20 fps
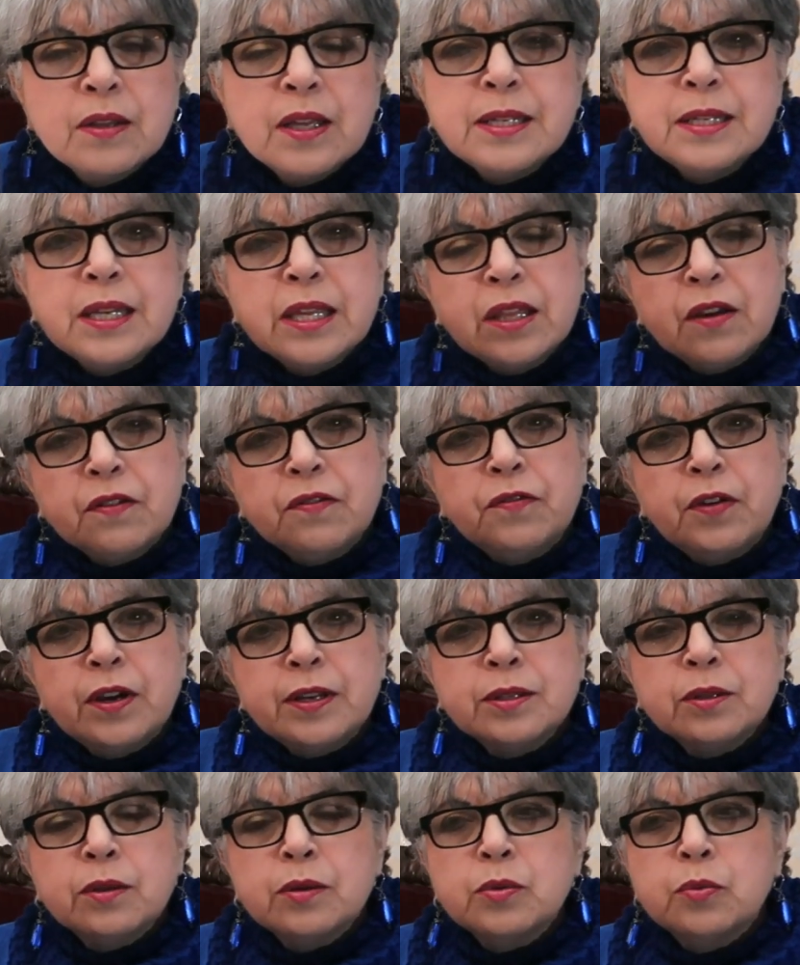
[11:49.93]
They say that
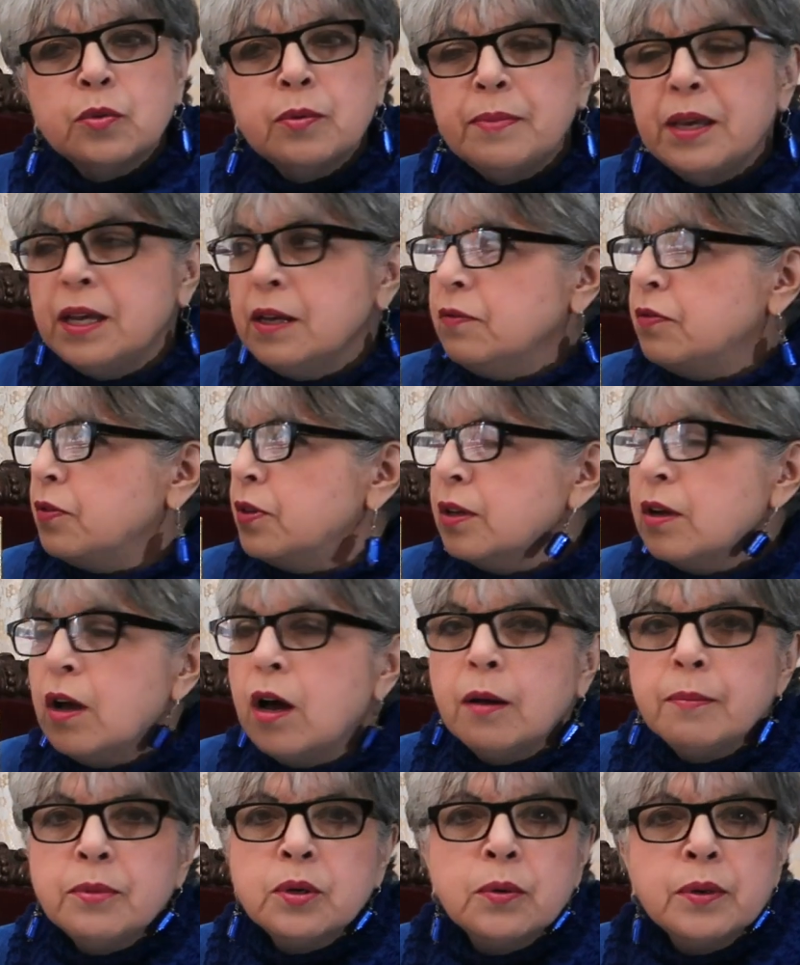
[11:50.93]
frescoes were made for the
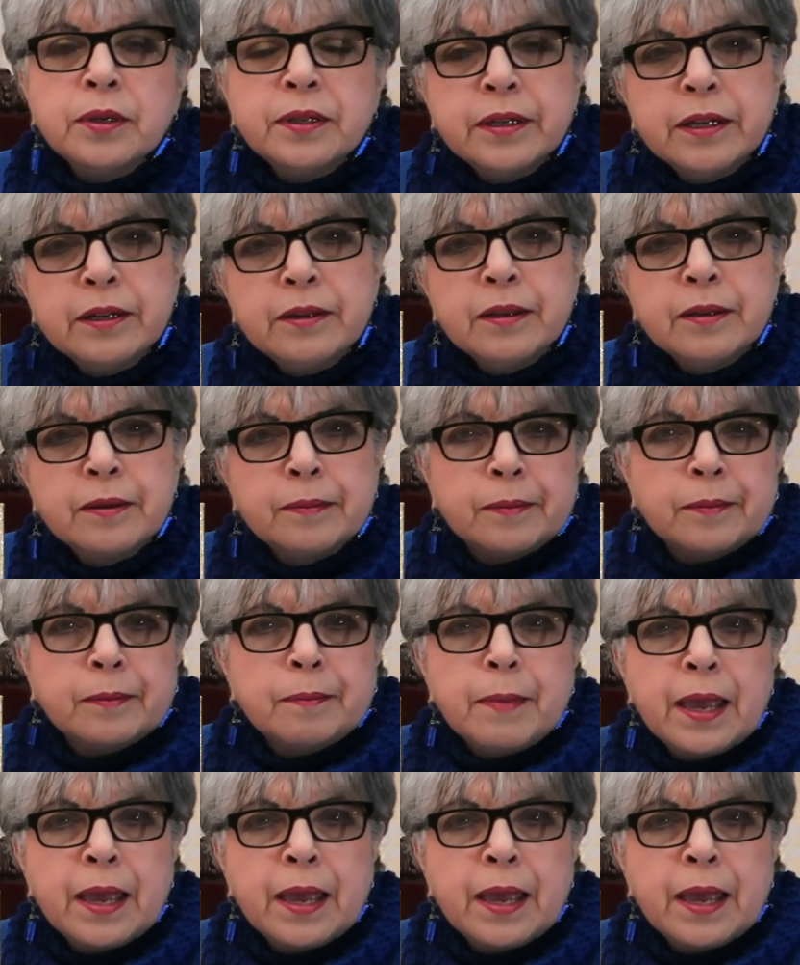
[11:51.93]
common ordinary